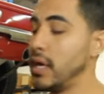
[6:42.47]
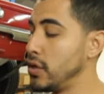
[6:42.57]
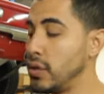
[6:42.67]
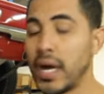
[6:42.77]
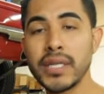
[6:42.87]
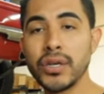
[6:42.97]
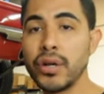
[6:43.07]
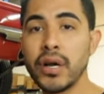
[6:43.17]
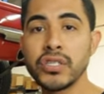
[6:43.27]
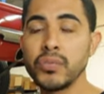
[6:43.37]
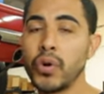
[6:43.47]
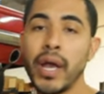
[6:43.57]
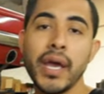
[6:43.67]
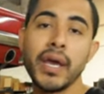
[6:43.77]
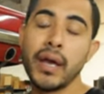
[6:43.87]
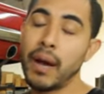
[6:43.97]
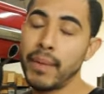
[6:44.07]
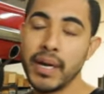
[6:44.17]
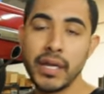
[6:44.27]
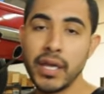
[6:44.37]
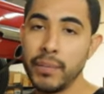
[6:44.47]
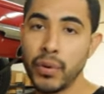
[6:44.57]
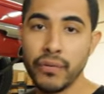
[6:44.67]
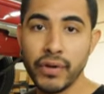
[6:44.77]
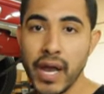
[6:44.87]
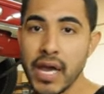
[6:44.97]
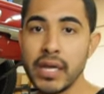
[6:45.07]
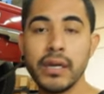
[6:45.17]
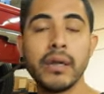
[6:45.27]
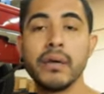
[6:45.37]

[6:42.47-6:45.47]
you gotta tell your customer, hey, I might need to keep it overnight.